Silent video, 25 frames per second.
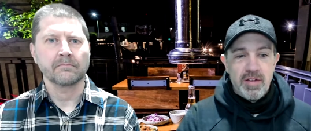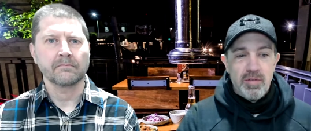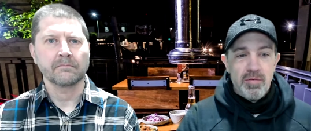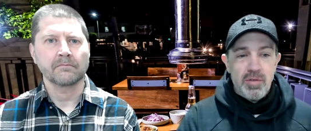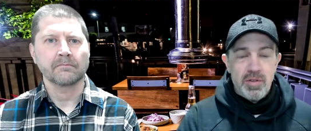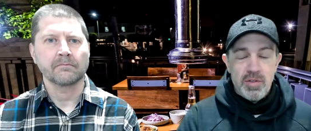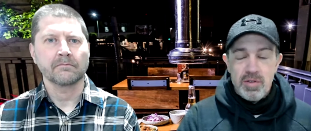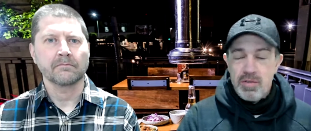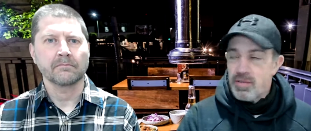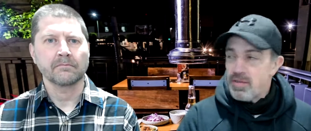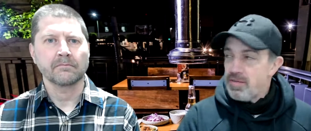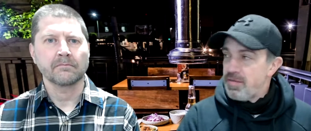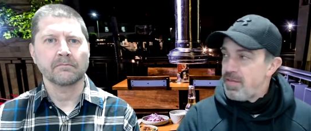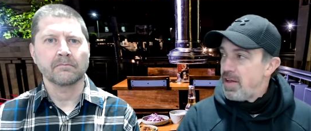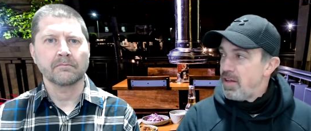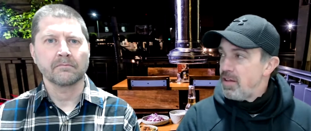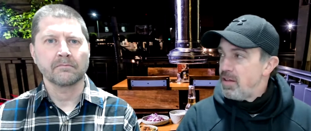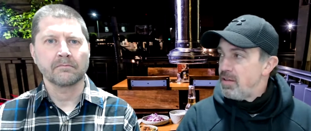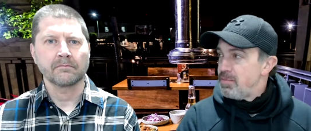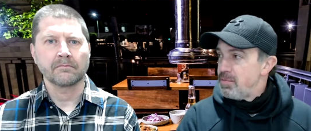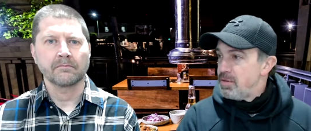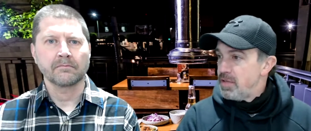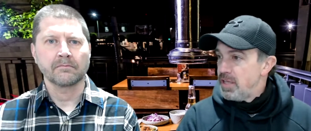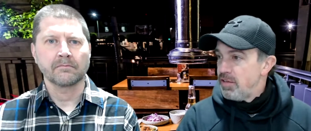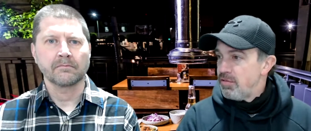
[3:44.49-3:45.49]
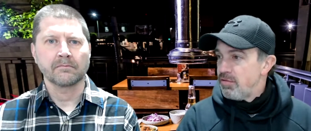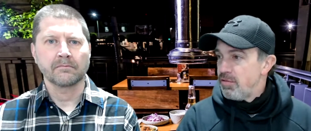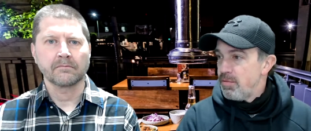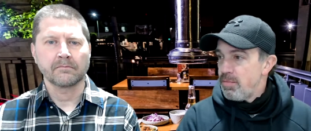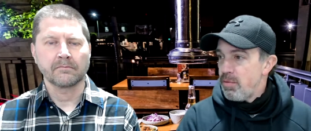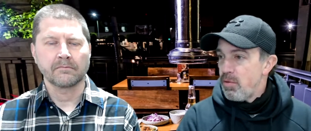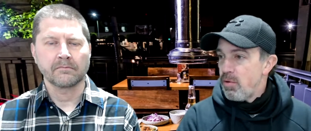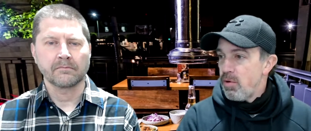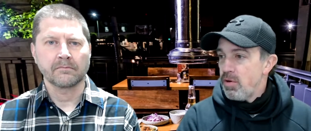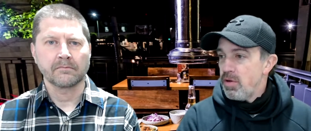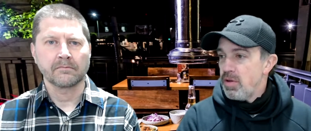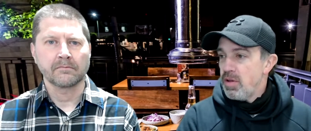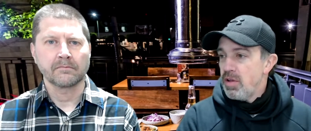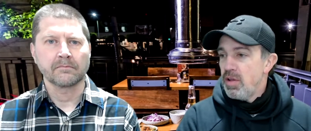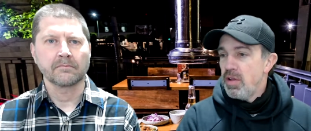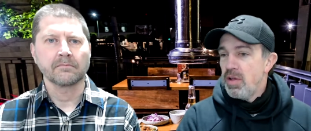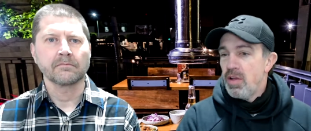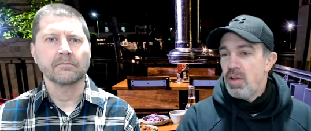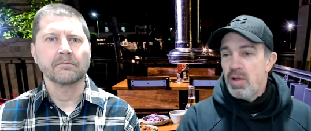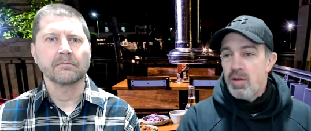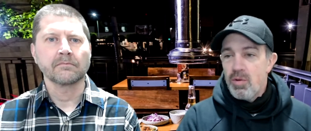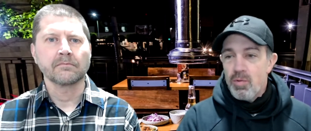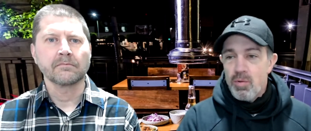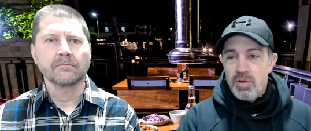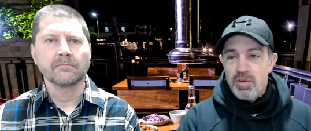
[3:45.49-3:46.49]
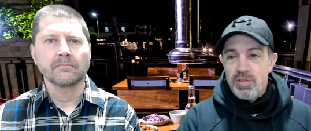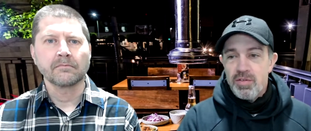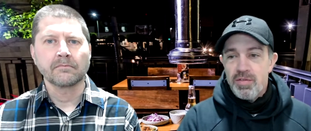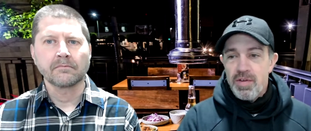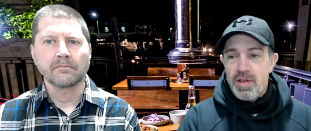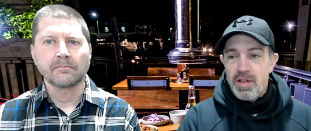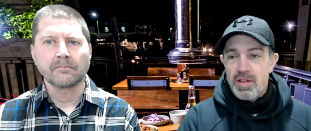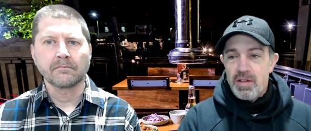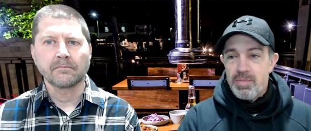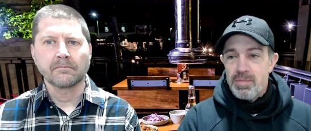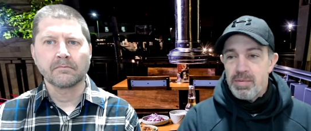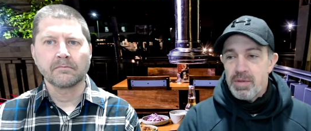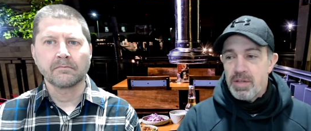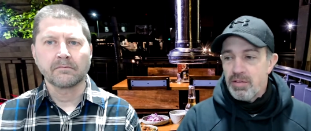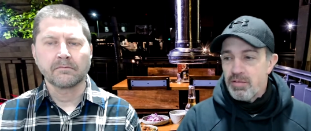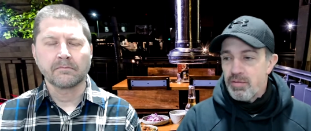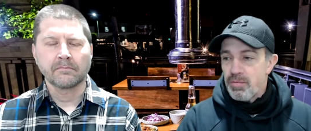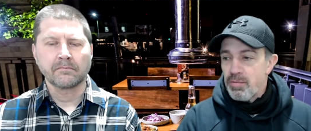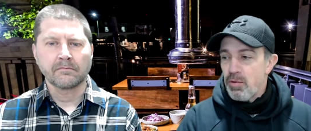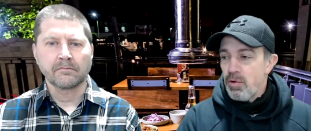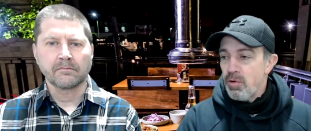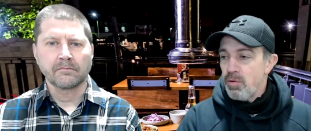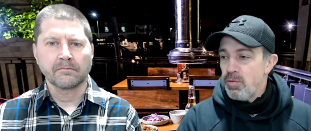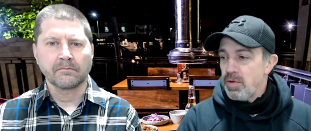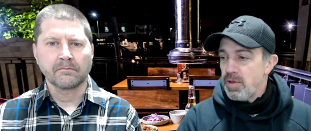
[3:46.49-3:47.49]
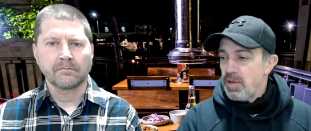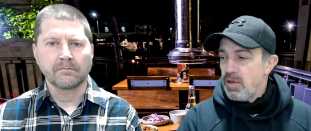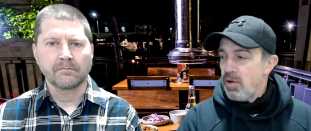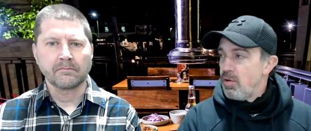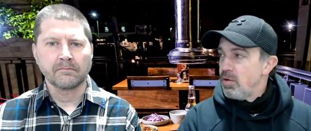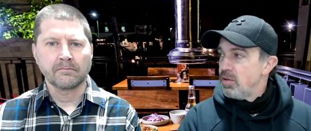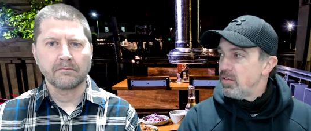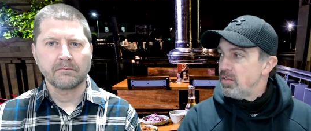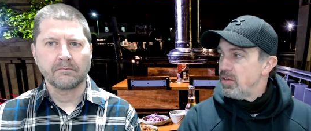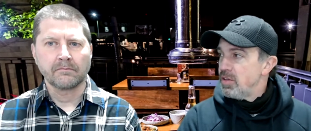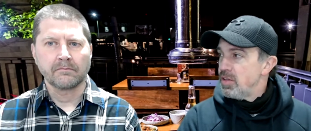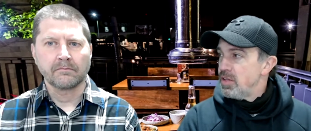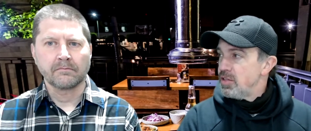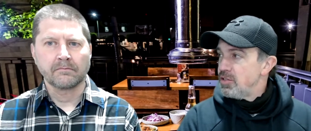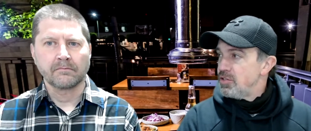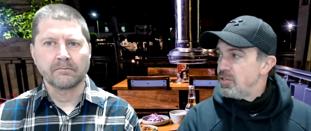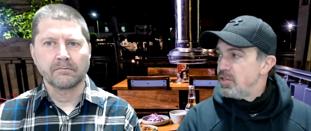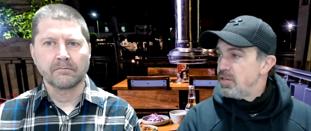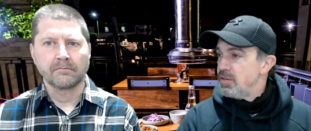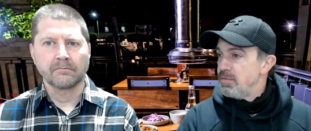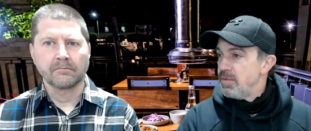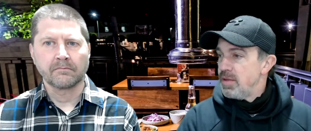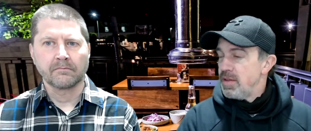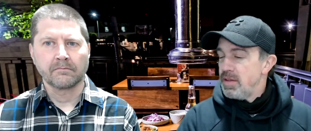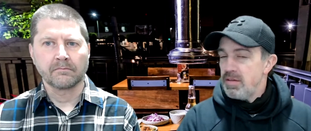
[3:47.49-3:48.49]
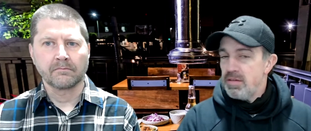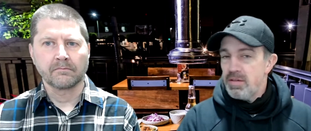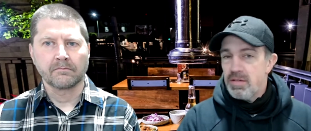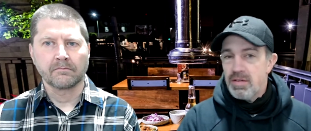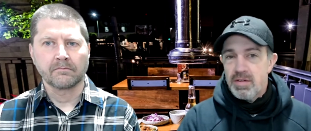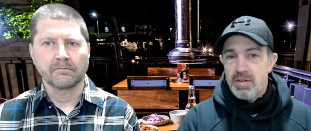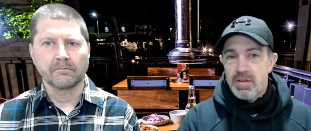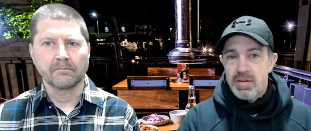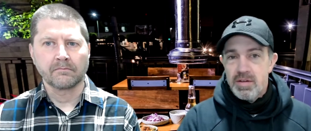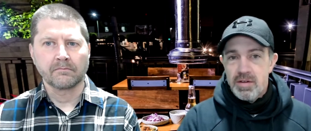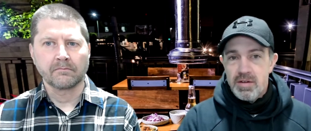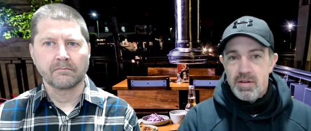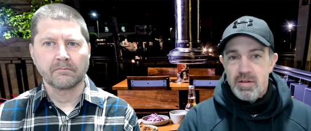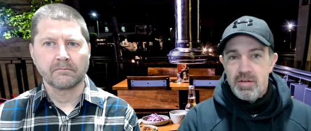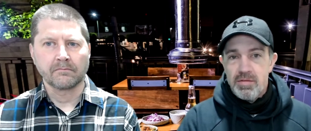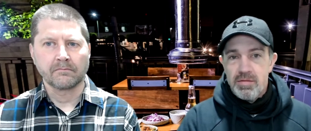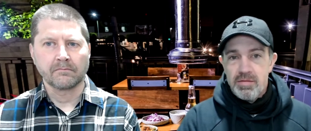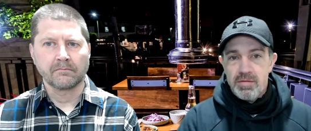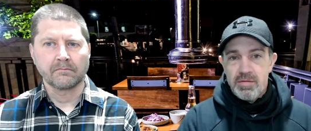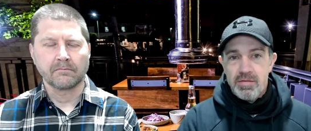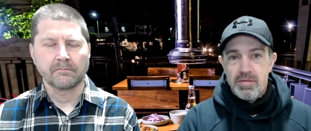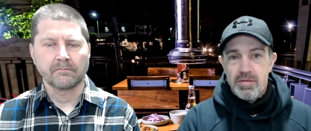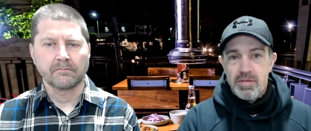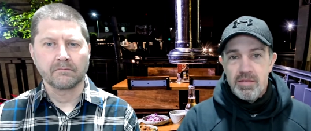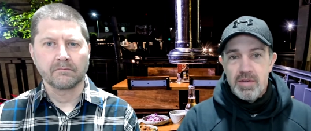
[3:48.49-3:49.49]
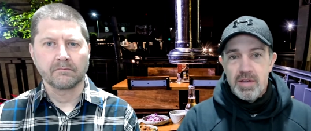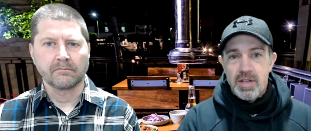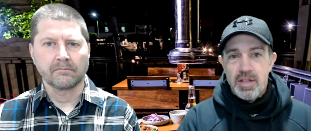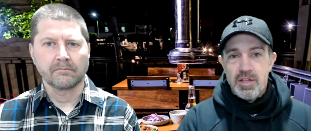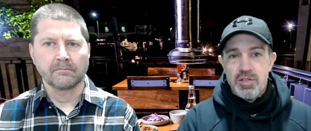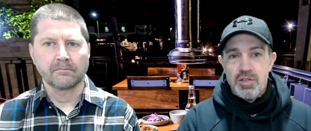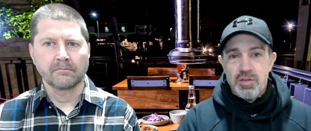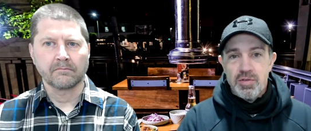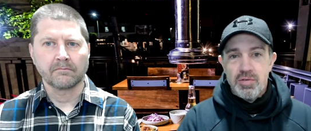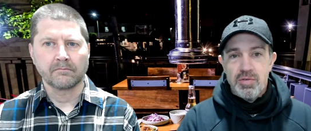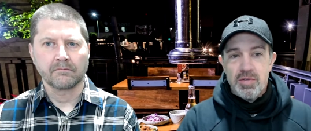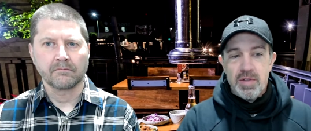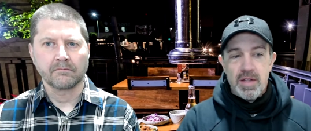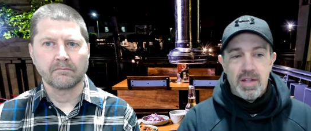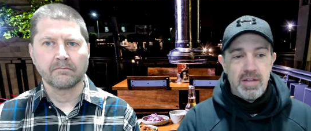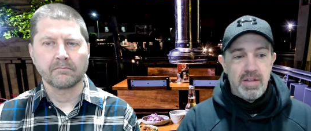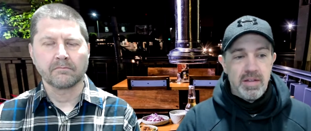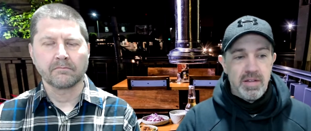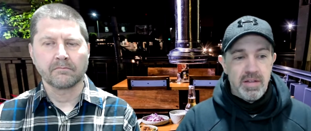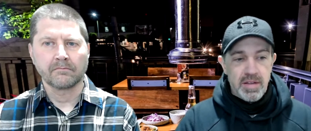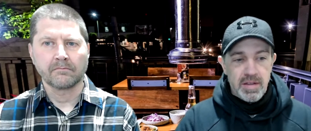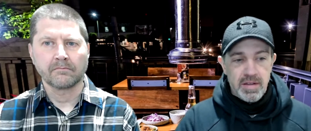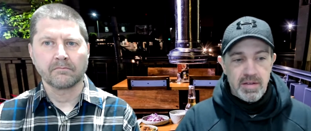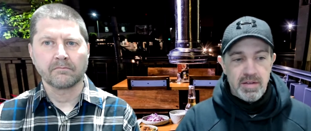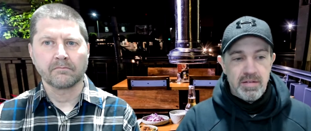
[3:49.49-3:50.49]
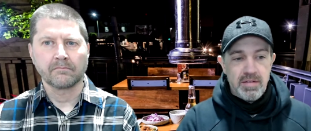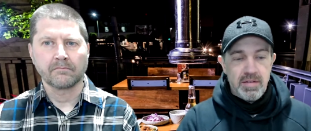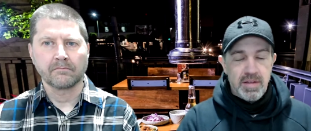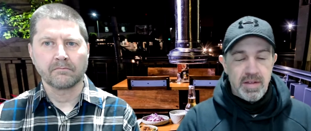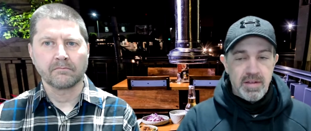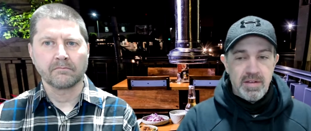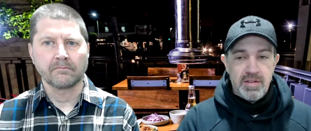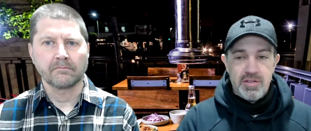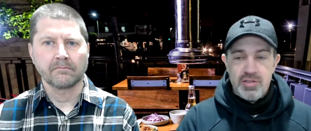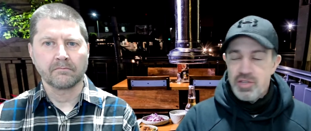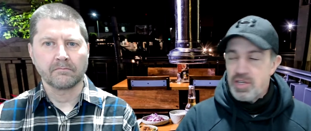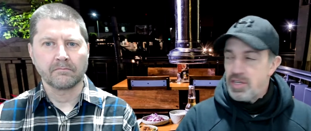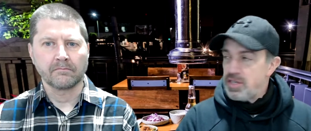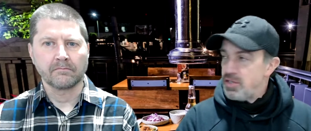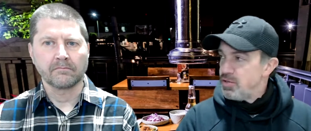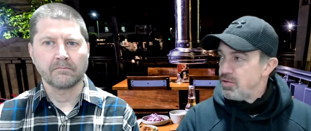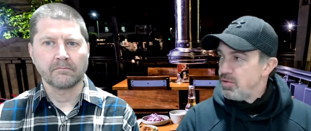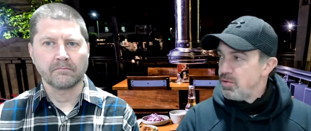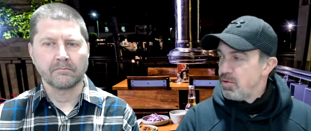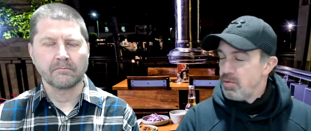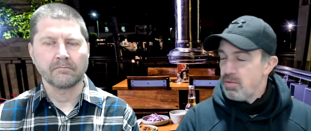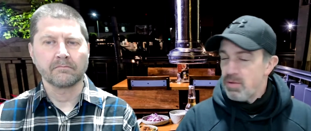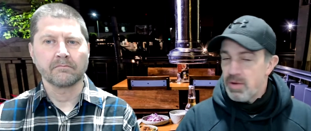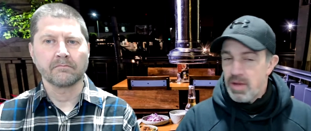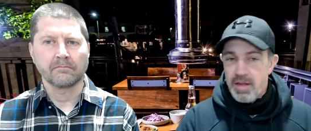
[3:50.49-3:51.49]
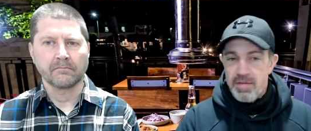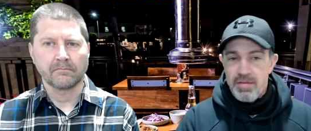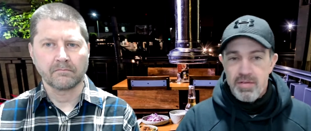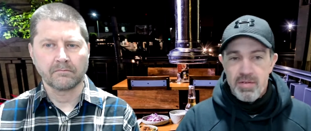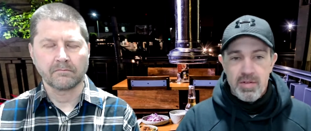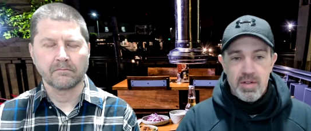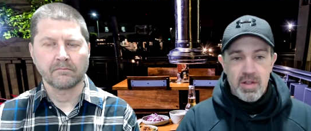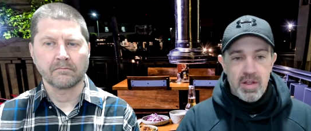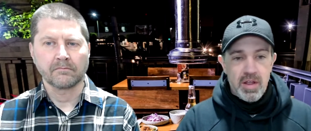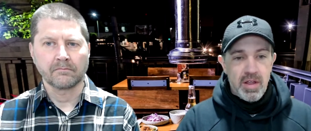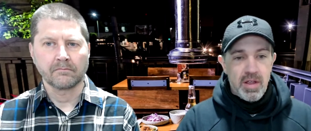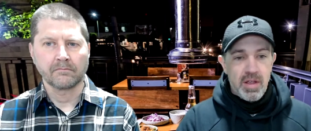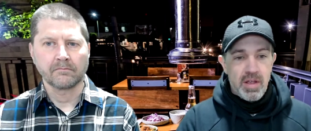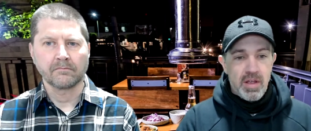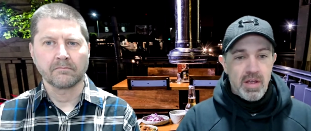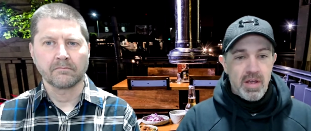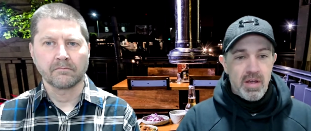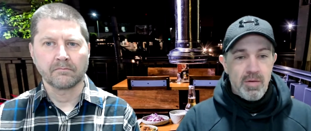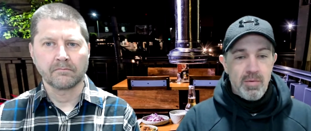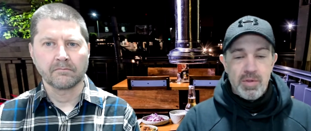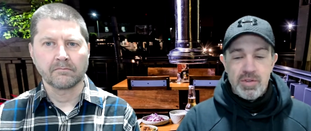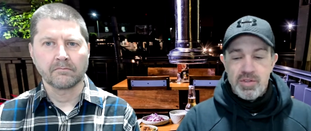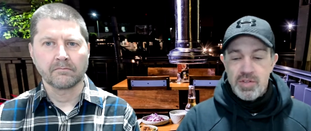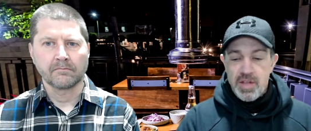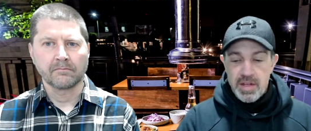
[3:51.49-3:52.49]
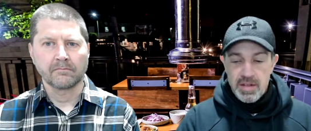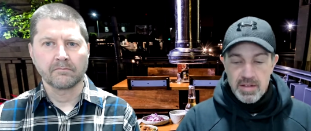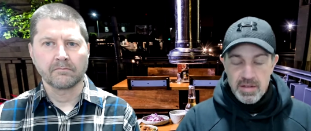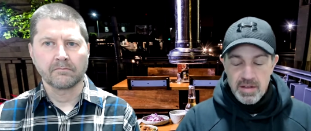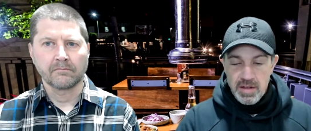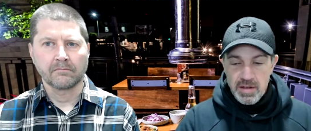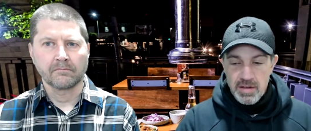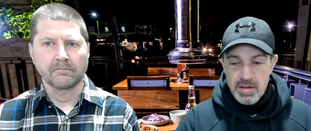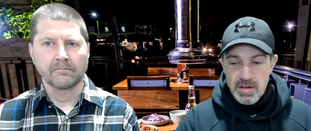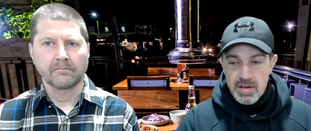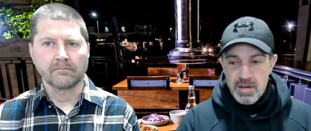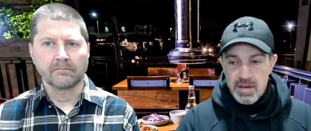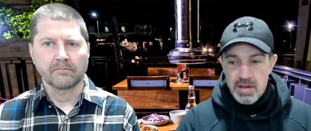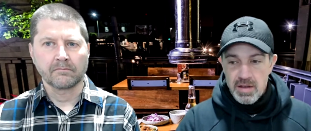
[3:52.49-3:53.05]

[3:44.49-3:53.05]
Speaker 1: "Well, you have to file a police report. Once you file a police report, we know it's a legitimate, you know, issue that he did cheat you or whatever," which I did.